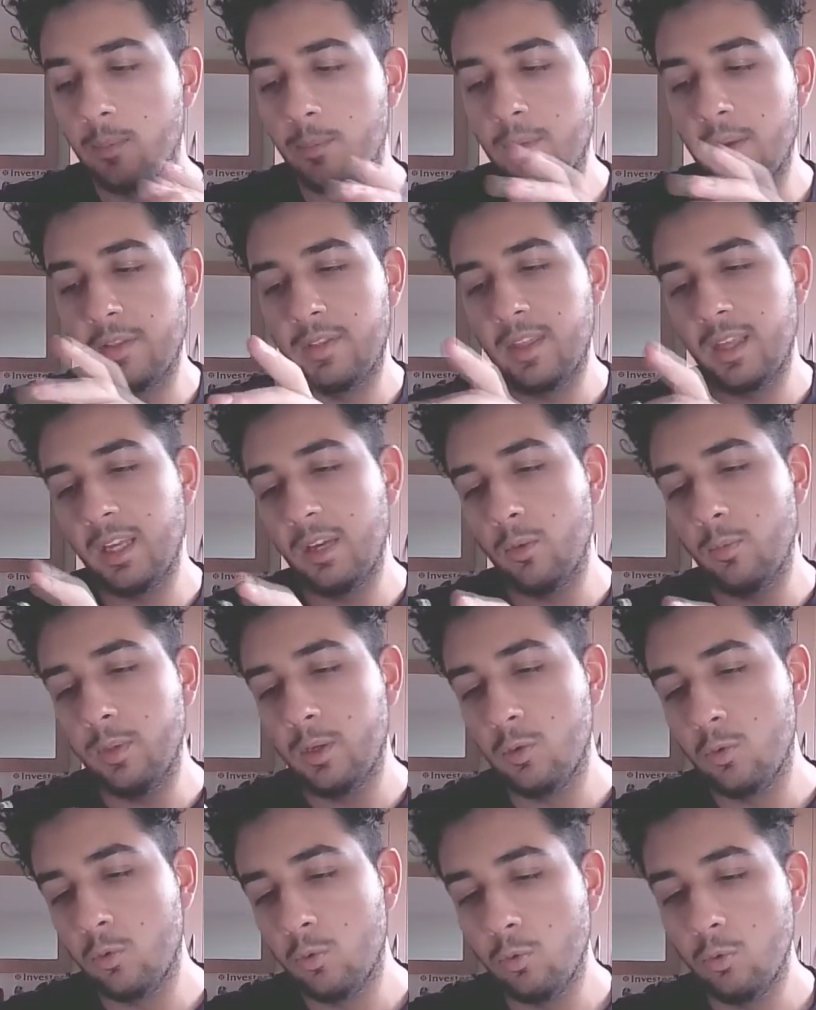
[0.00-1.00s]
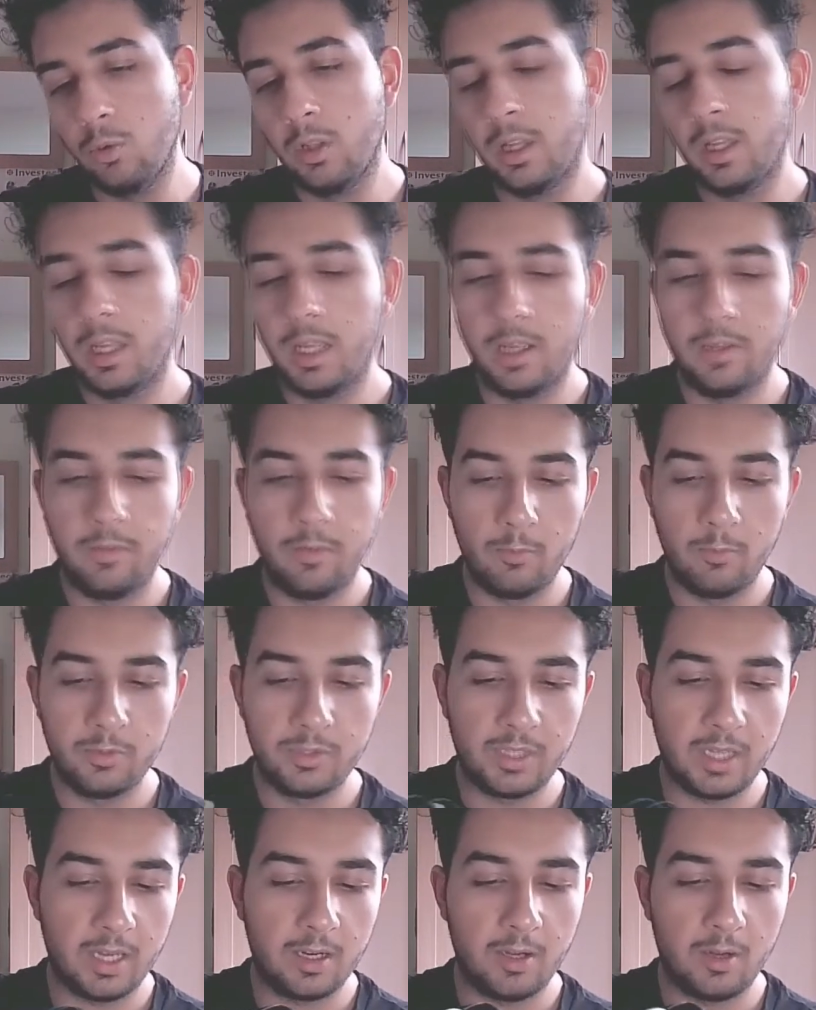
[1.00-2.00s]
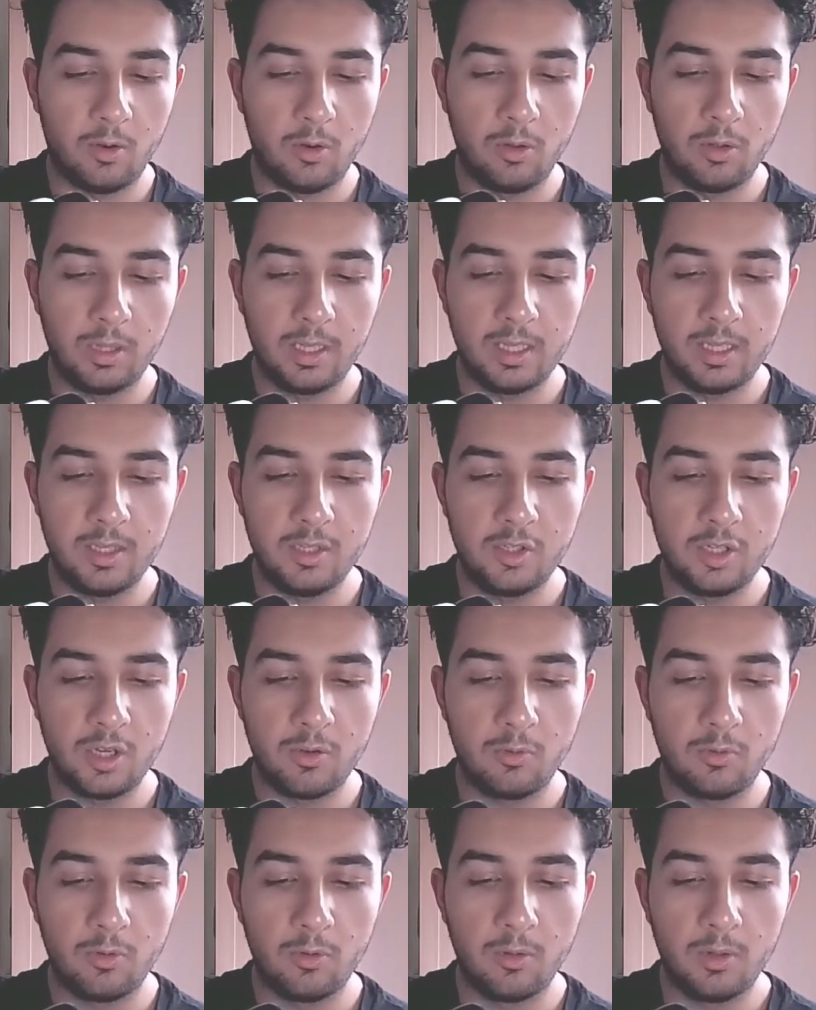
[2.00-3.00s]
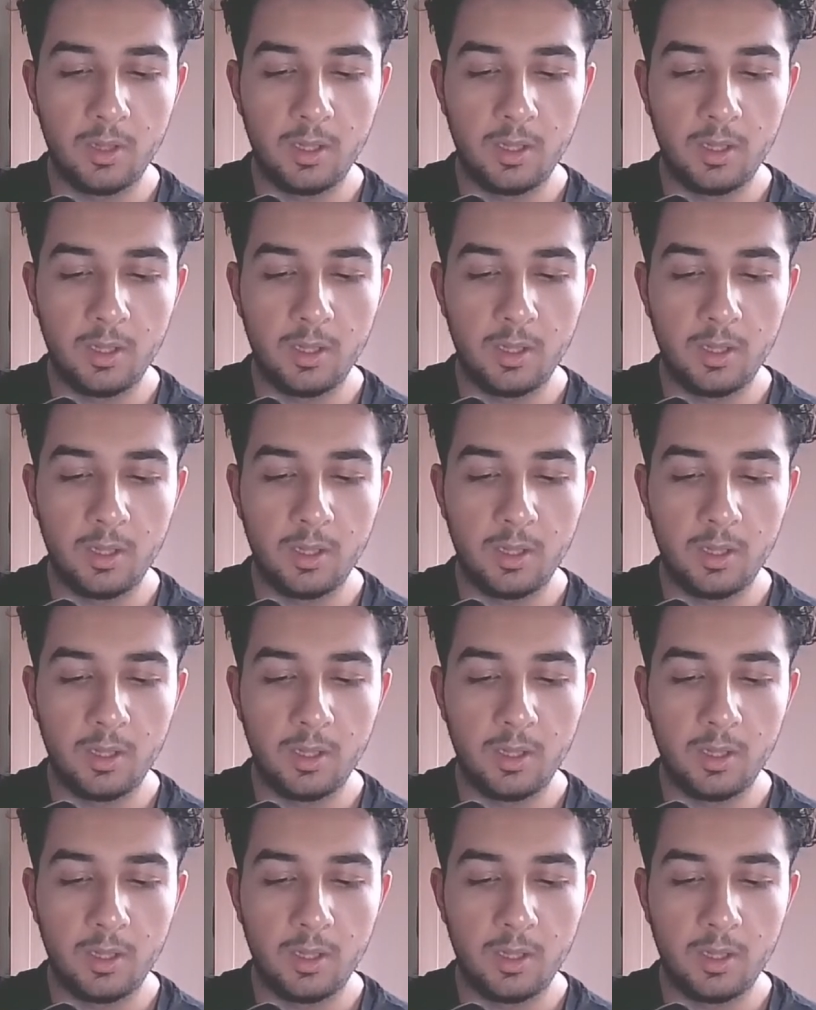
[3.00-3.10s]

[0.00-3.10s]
but I think it would be cool if it was kind of all in general